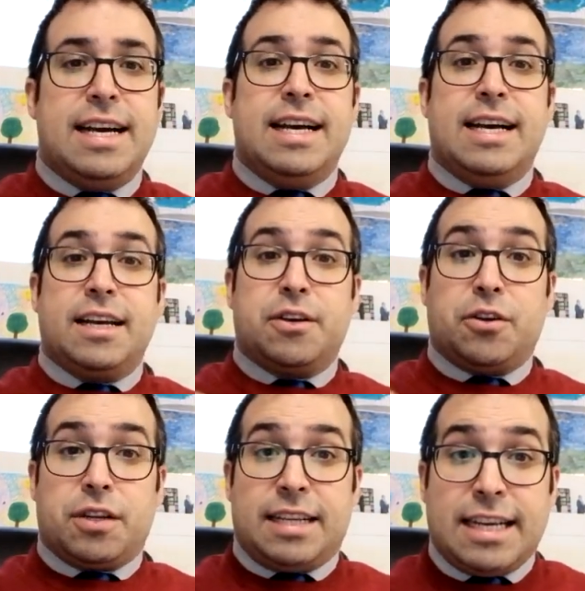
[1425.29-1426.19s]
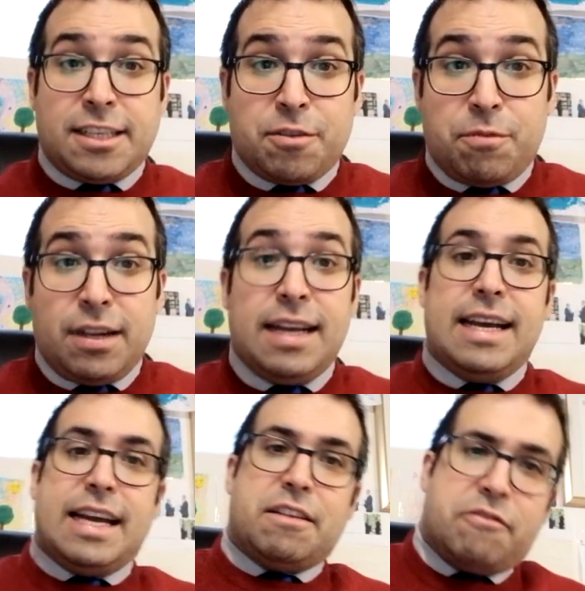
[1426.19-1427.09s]
contestable
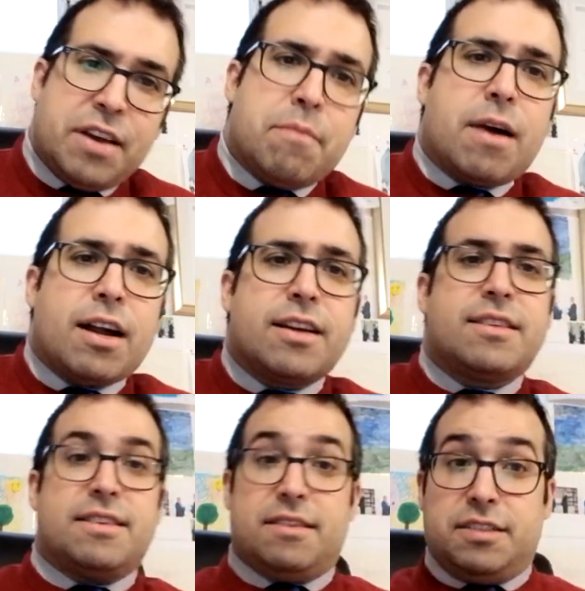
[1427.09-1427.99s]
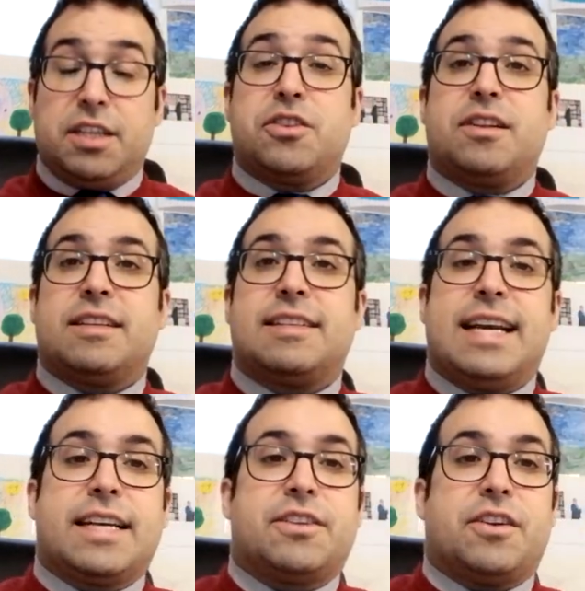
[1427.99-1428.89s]
and fair markets in the digital
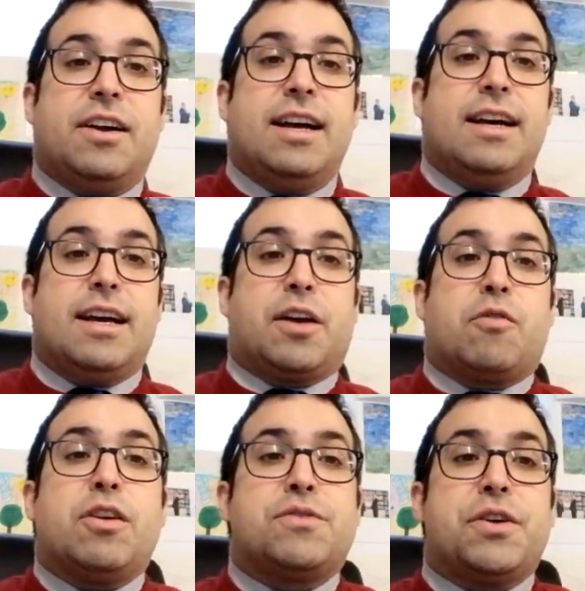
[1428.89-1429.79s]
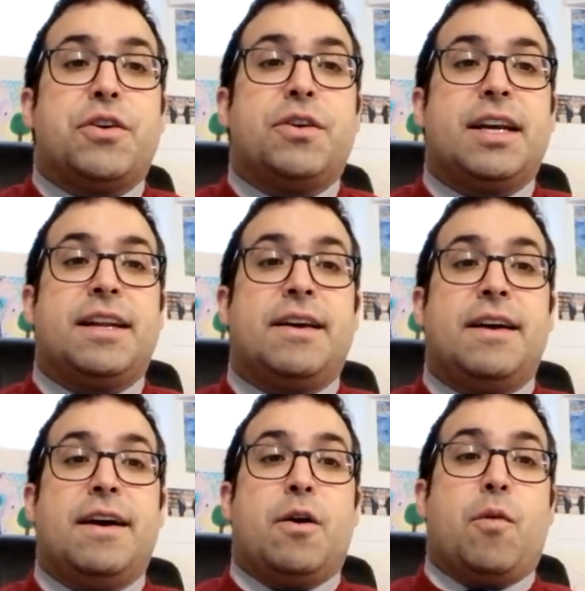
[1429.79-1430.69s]
sector across the Union,
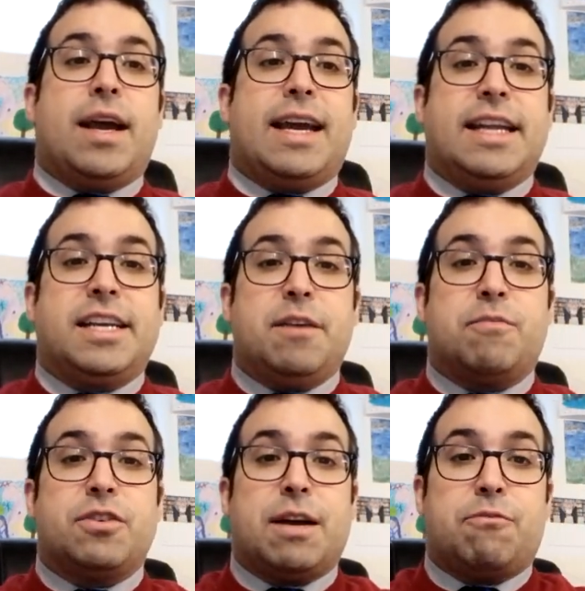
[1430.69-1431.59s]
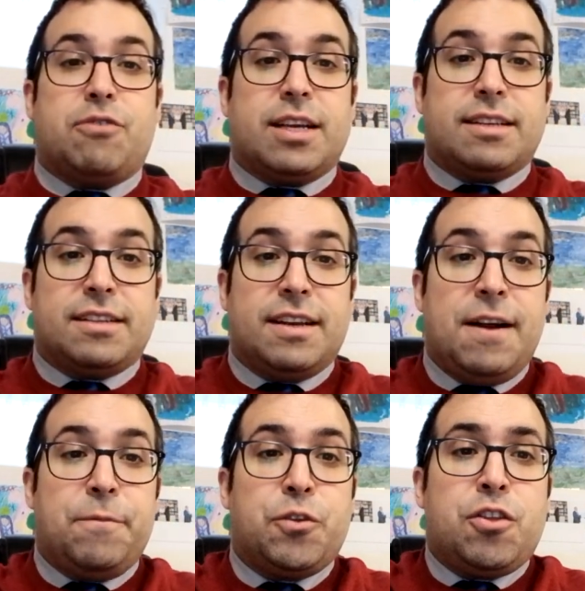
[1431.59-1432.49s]
where gatekeepers are present,
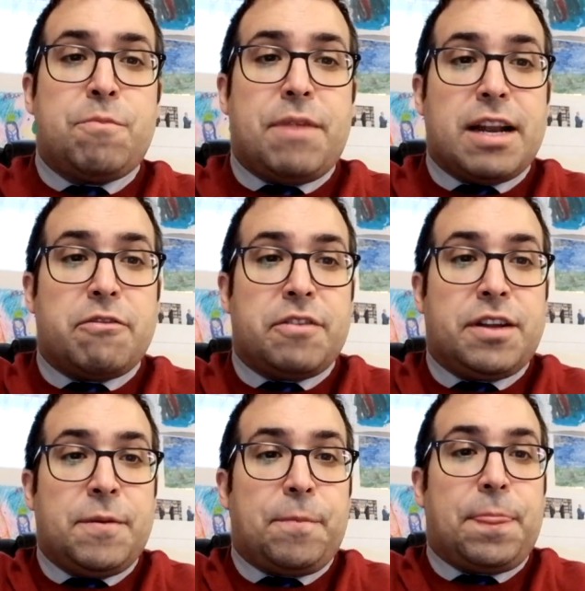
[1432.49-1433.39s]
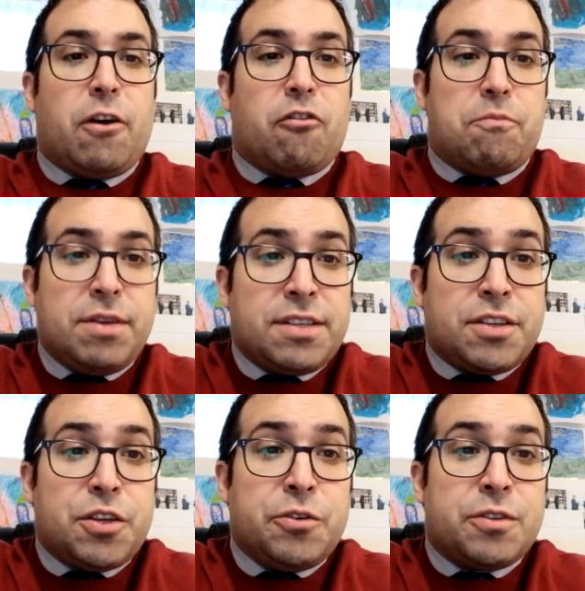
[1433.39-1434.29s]
to the benefit of business
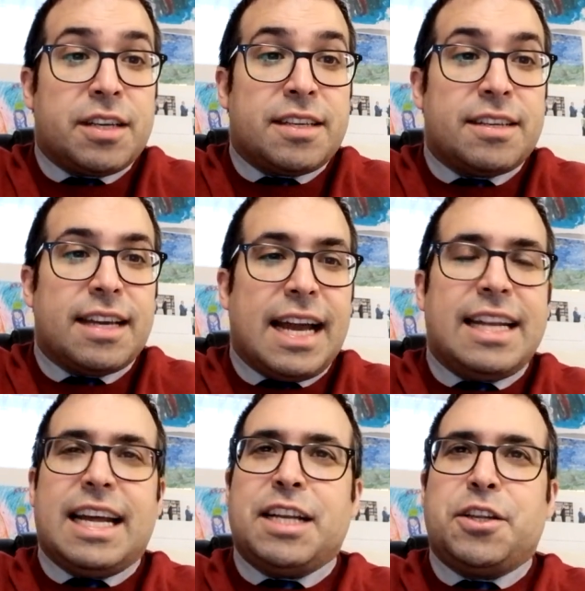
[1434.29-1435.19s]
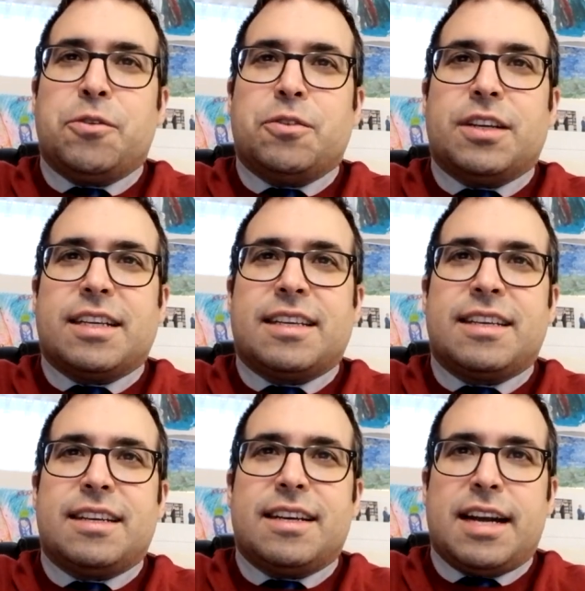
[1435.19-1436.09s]
users and end users,
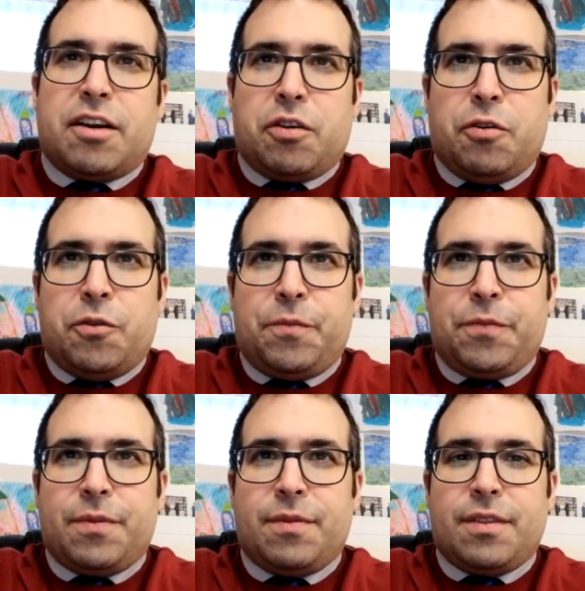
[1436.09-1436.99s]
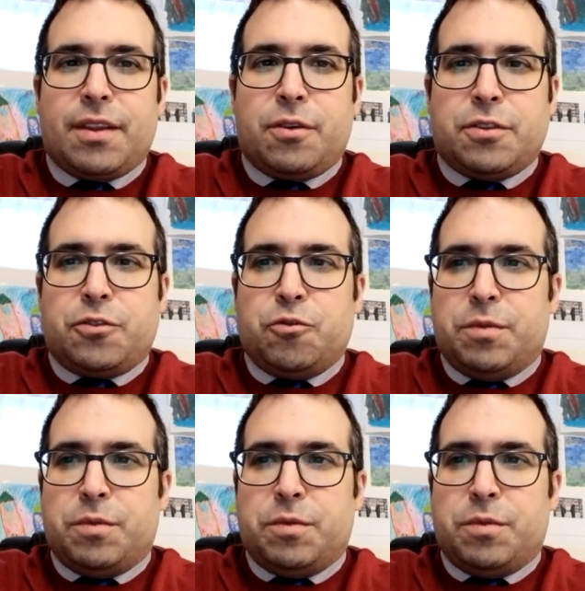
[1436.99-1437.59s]
ergo consumers.